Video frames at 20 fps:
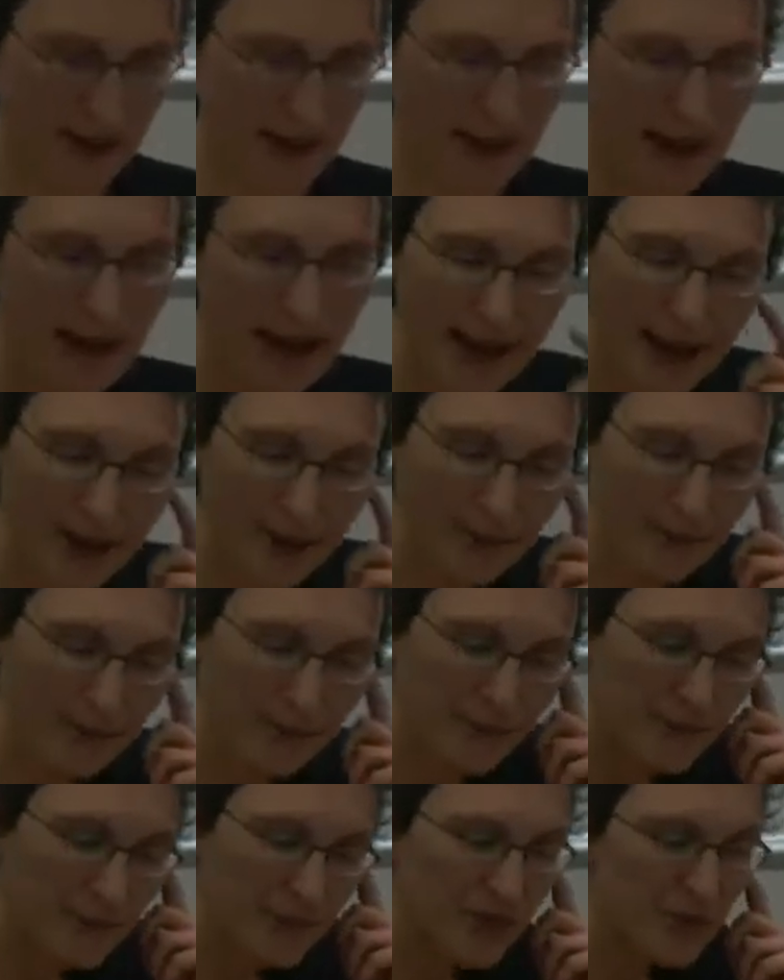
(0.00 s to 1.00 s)

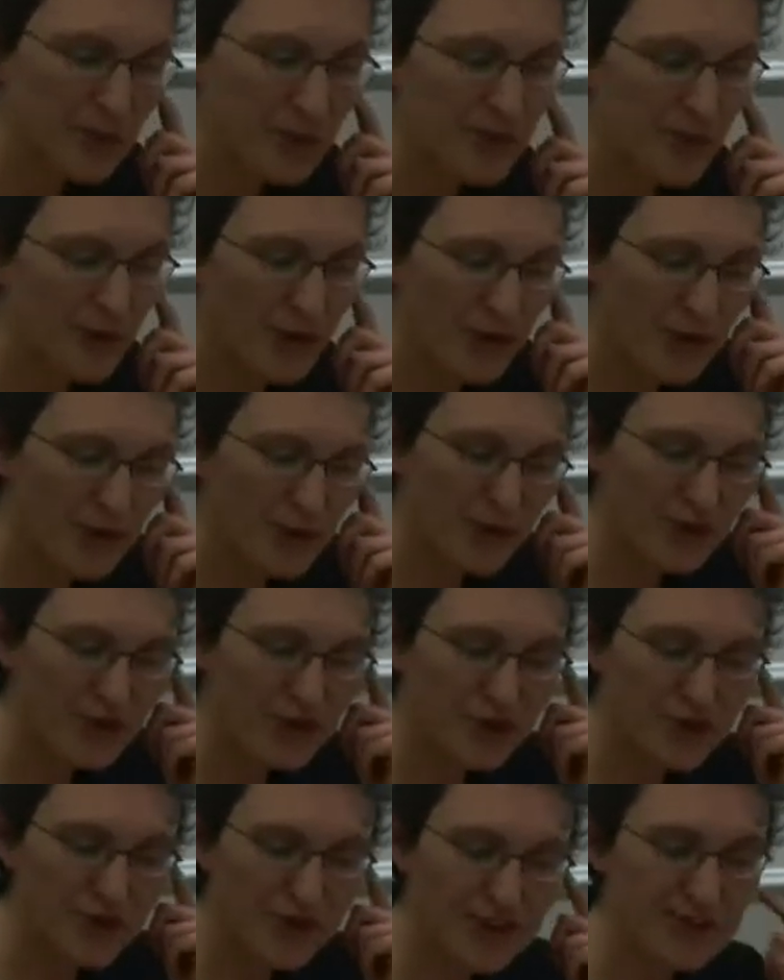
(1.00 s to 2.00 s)
There was also
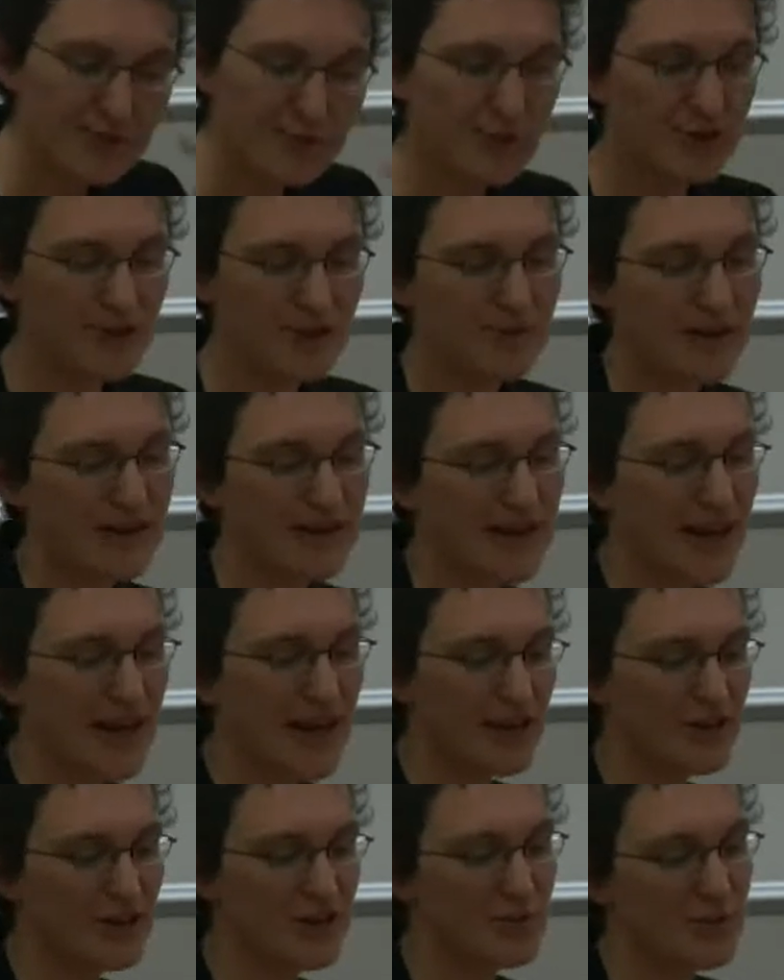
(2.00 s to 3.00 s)
issues, I suppose, about the
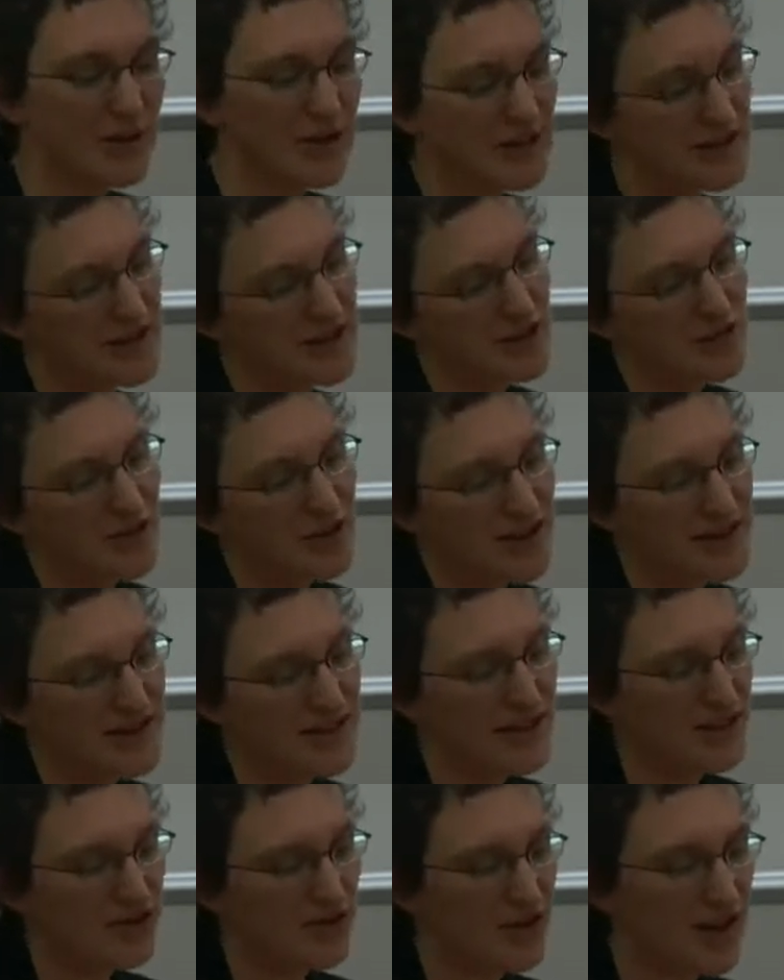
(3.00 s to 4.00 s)
eligibility
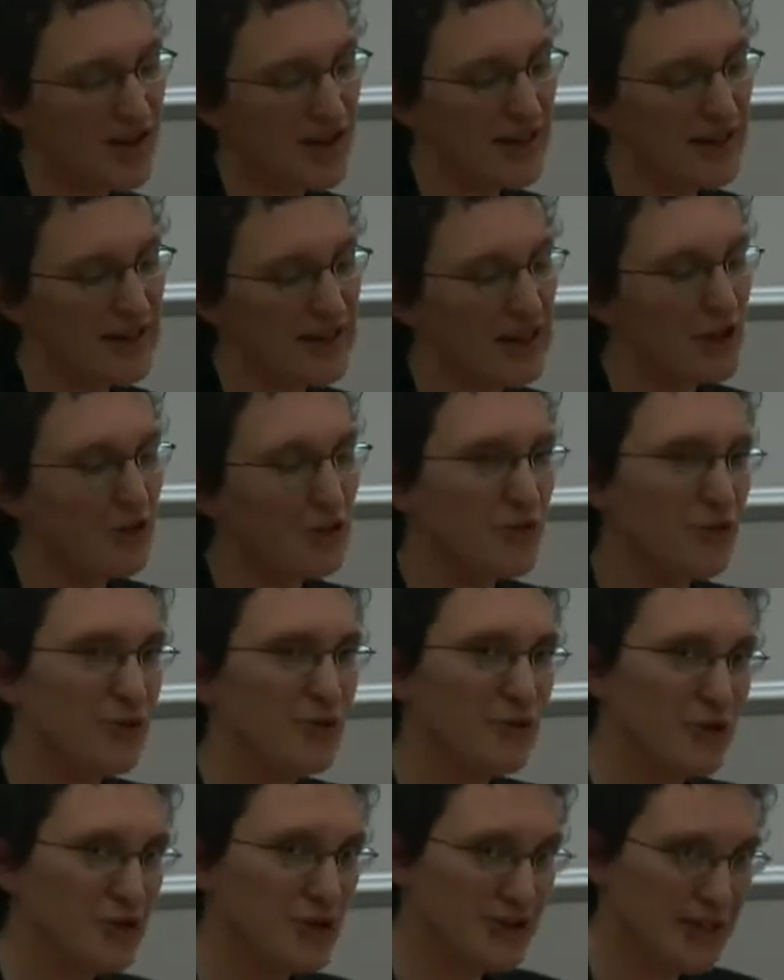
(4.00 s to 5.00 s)
criteria for
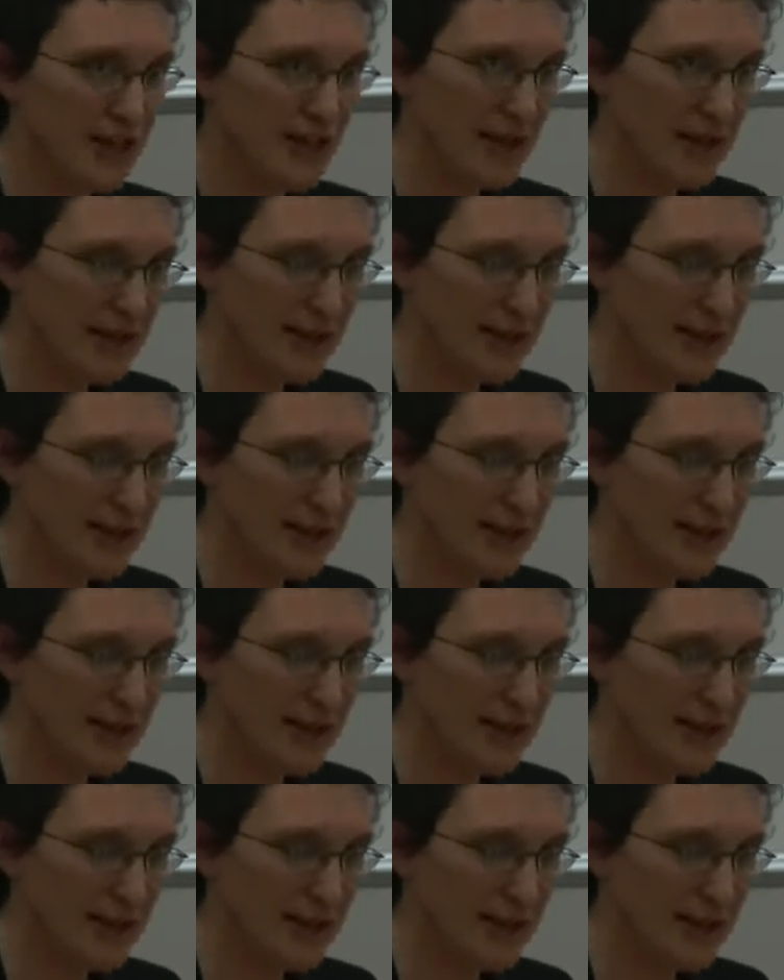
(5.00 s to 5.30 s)
funding.